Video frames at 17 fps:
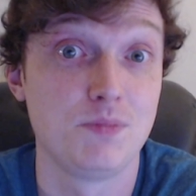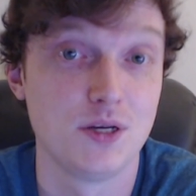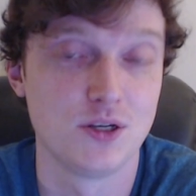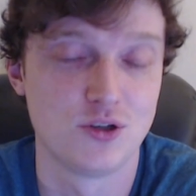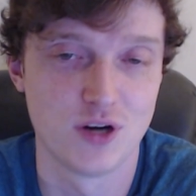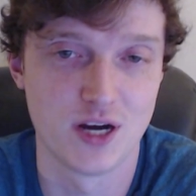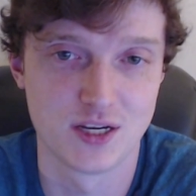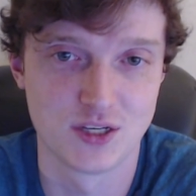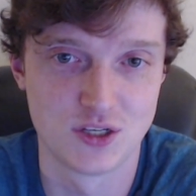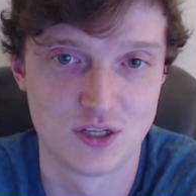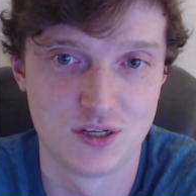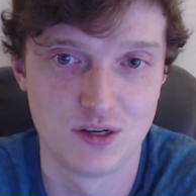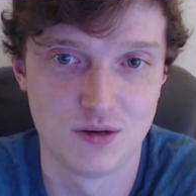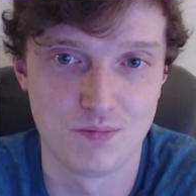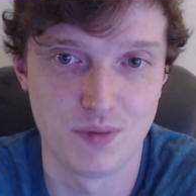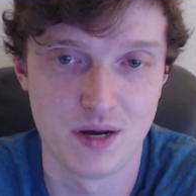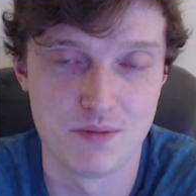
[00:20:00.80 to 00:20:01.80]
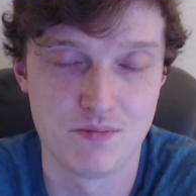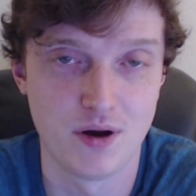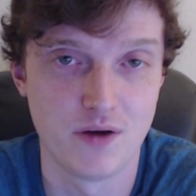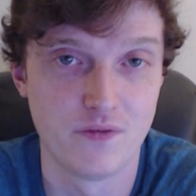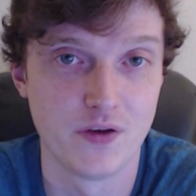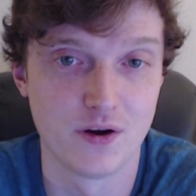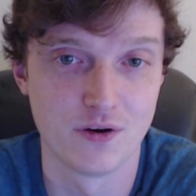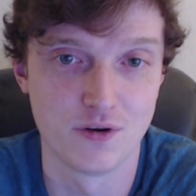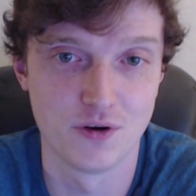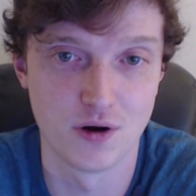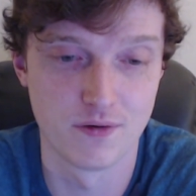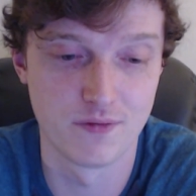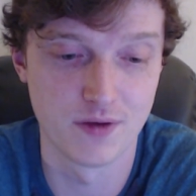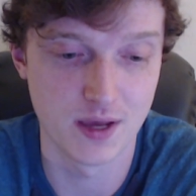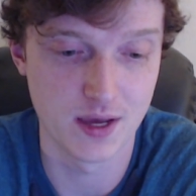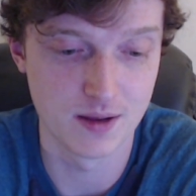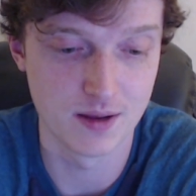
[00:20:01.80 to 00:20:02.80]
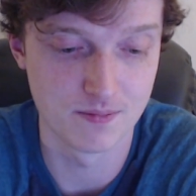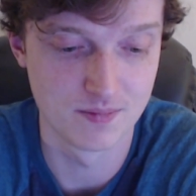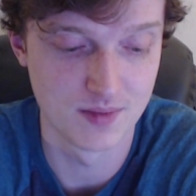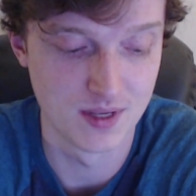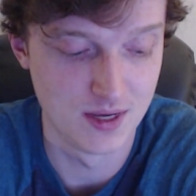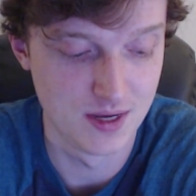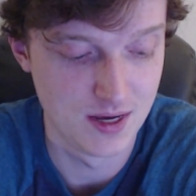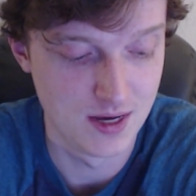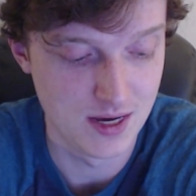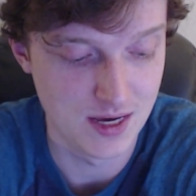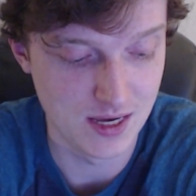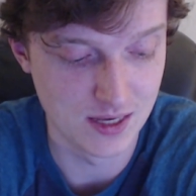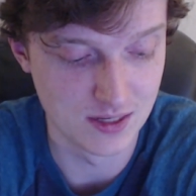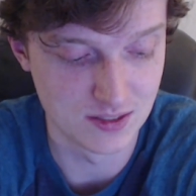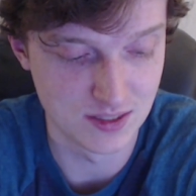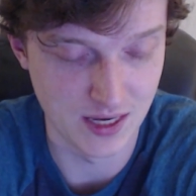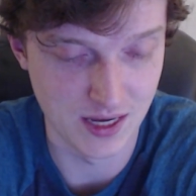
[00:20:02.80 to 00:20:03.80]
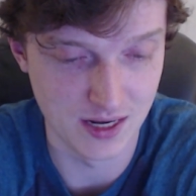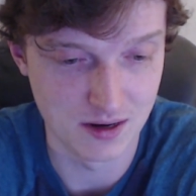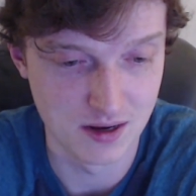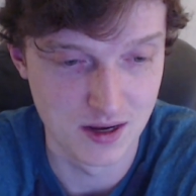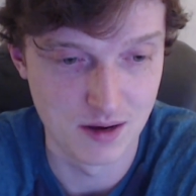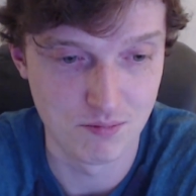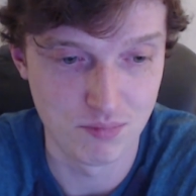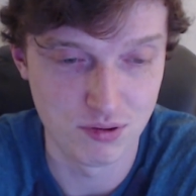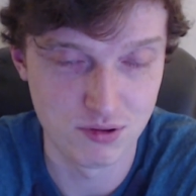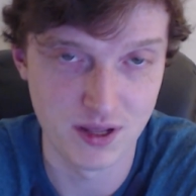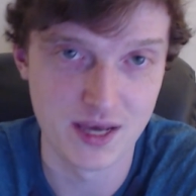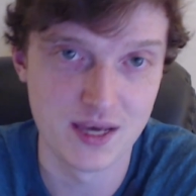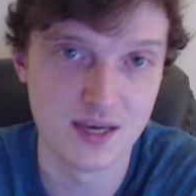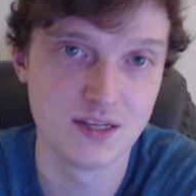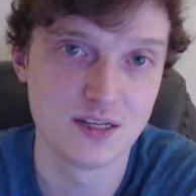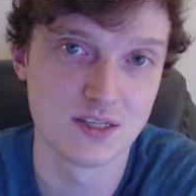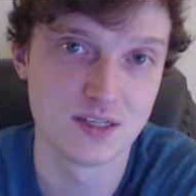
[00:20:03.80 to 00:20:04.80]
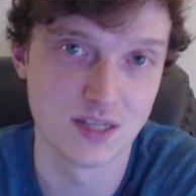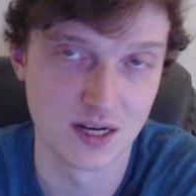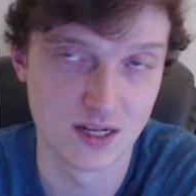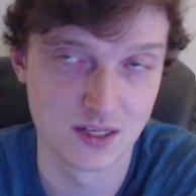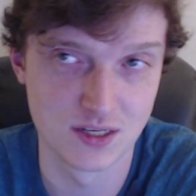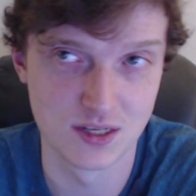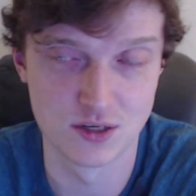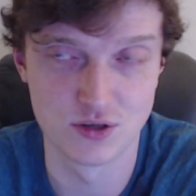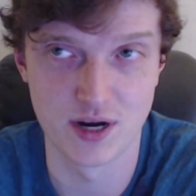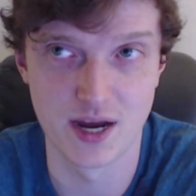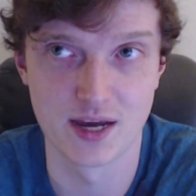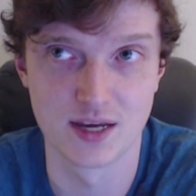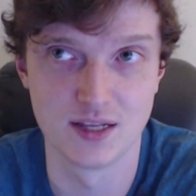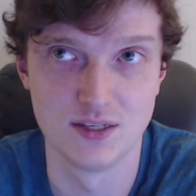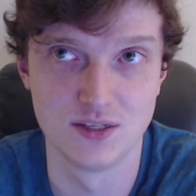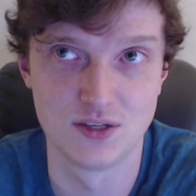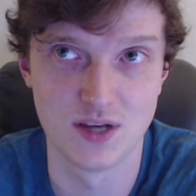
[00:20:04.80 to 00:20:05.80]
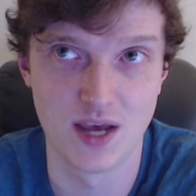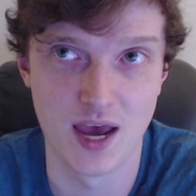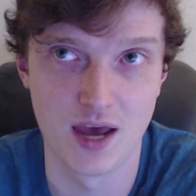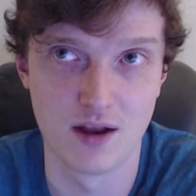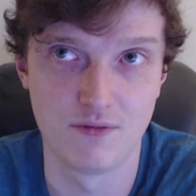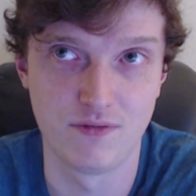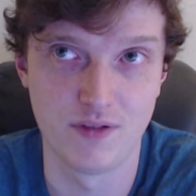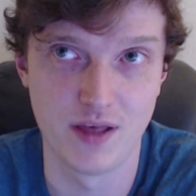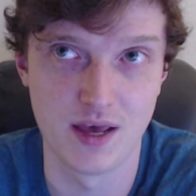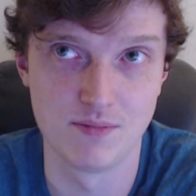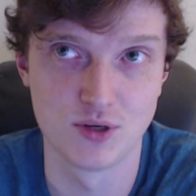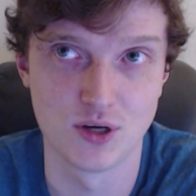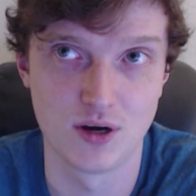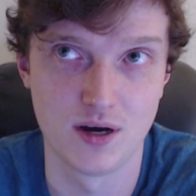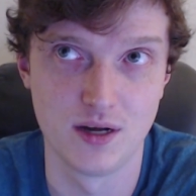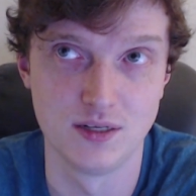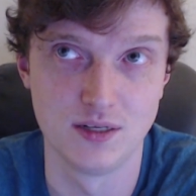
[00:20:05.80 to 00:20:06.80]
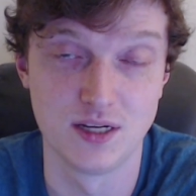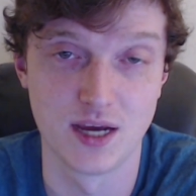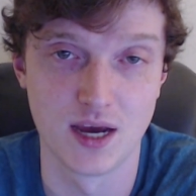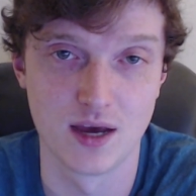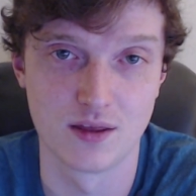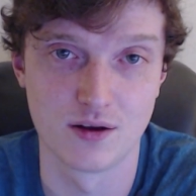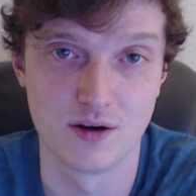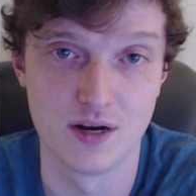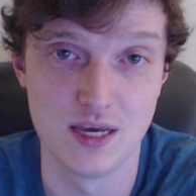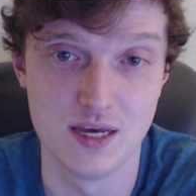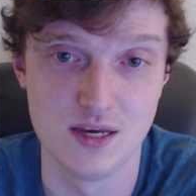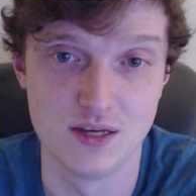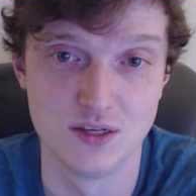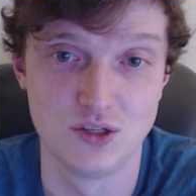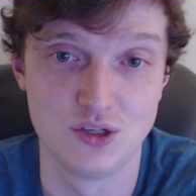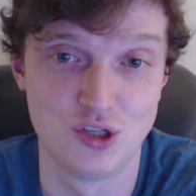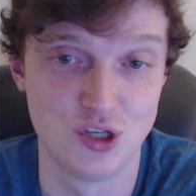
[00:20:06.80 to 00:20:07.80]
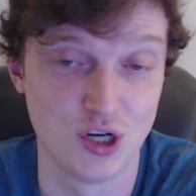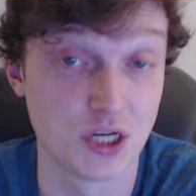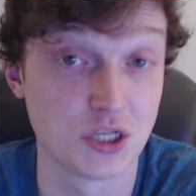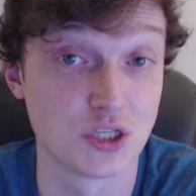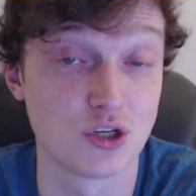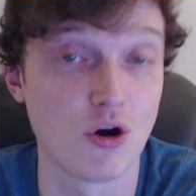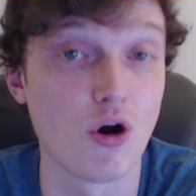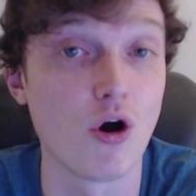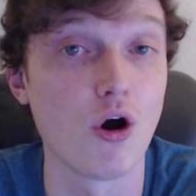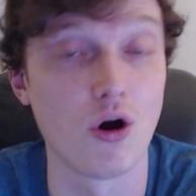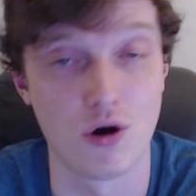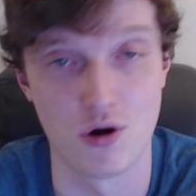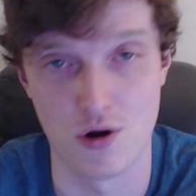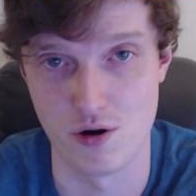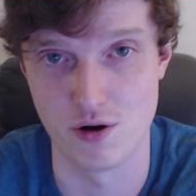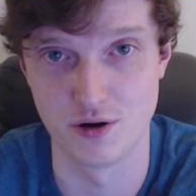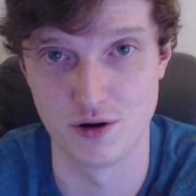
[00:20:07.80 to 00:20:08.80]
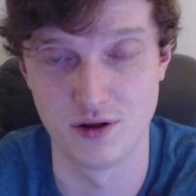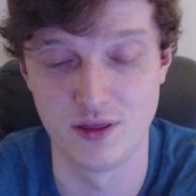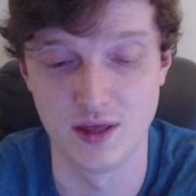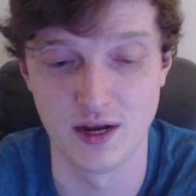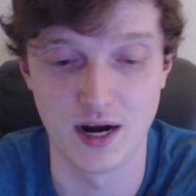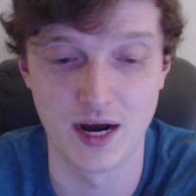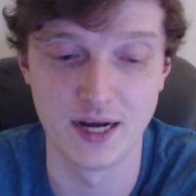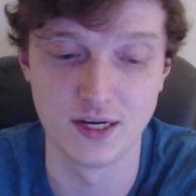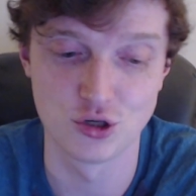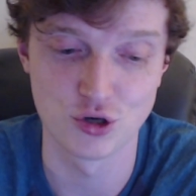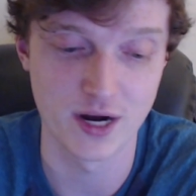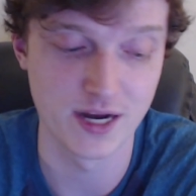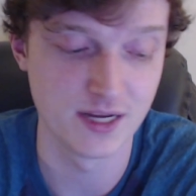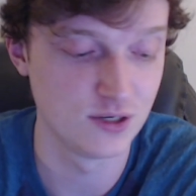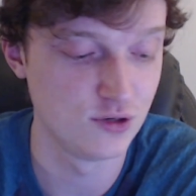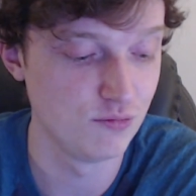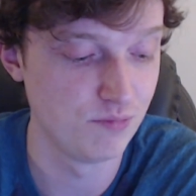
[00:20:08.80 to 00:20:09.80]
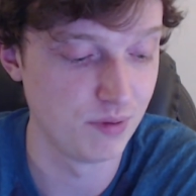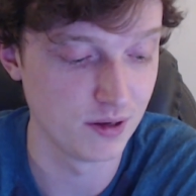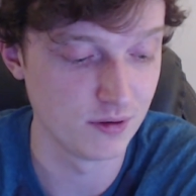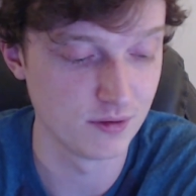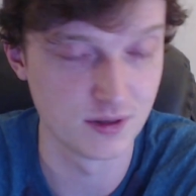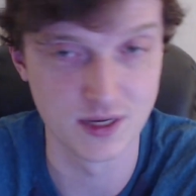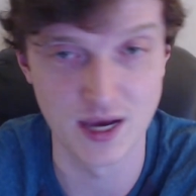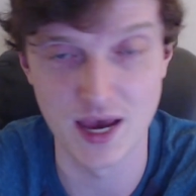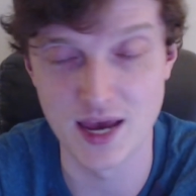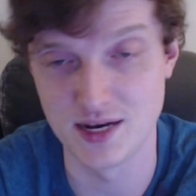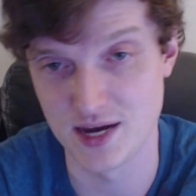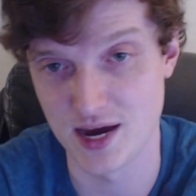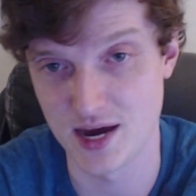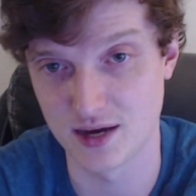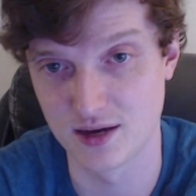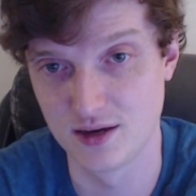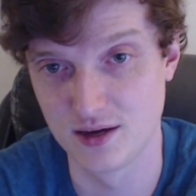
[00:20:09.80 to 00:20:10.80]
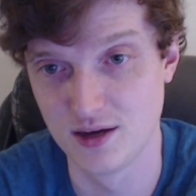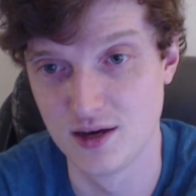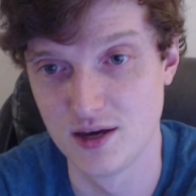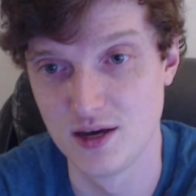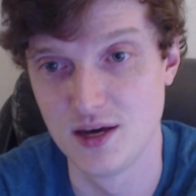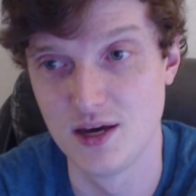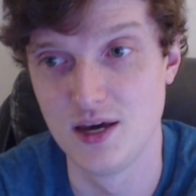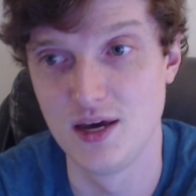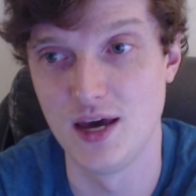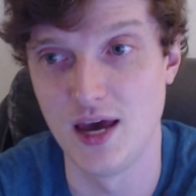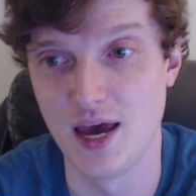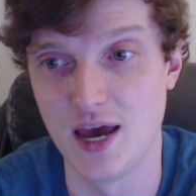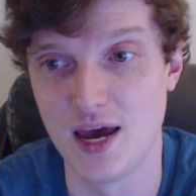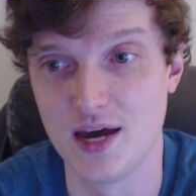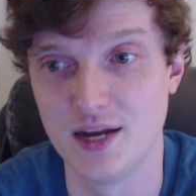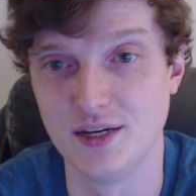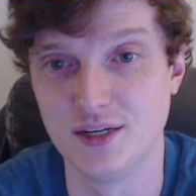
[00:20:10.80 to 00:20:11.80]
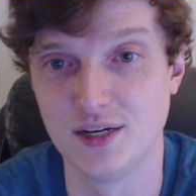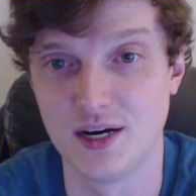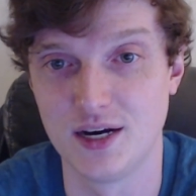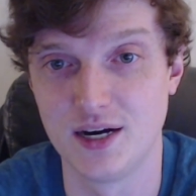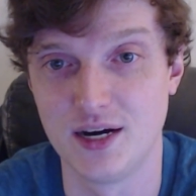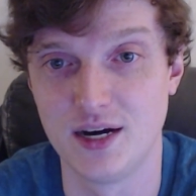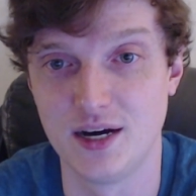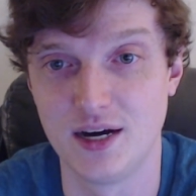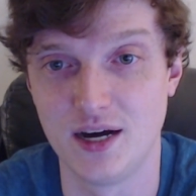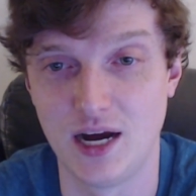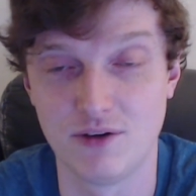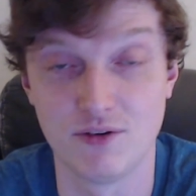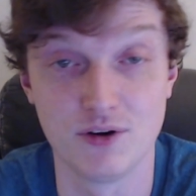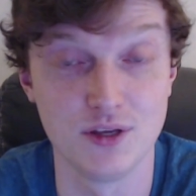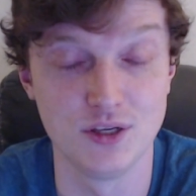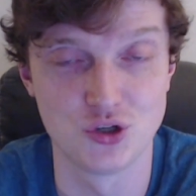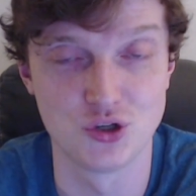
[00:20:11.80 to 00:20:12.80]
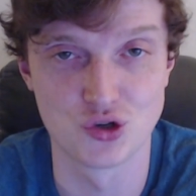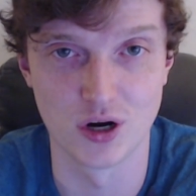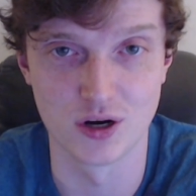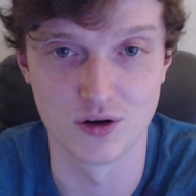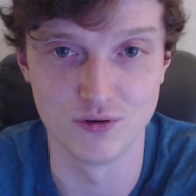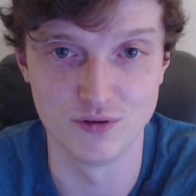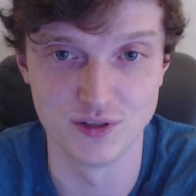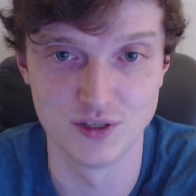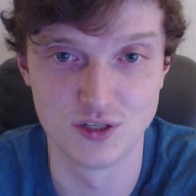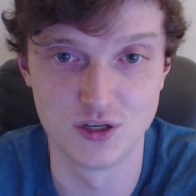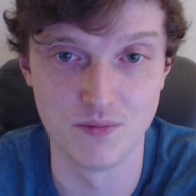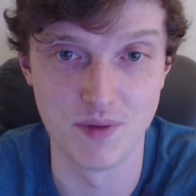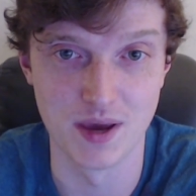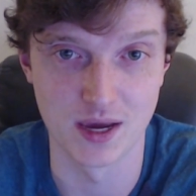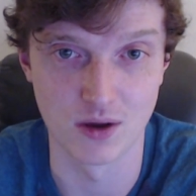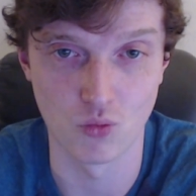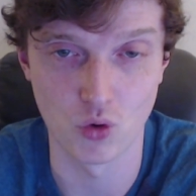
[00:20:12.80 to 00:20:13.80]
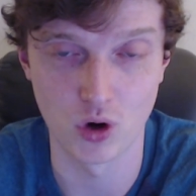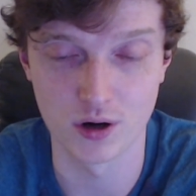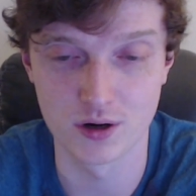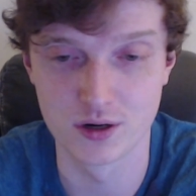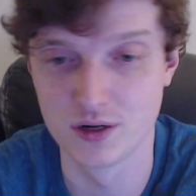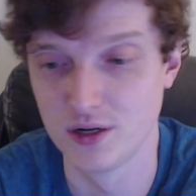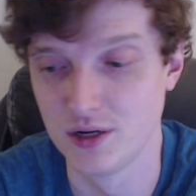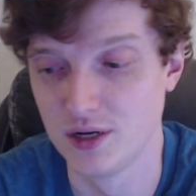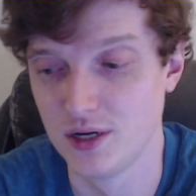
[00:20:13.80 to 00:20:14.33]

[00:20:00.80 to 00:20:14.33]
addressed by buffing or nerfing it, is that playing Descendants of the Dragons and Flame Dawn together is just hard. That I tried to build a deck, and I really struggled to make it work.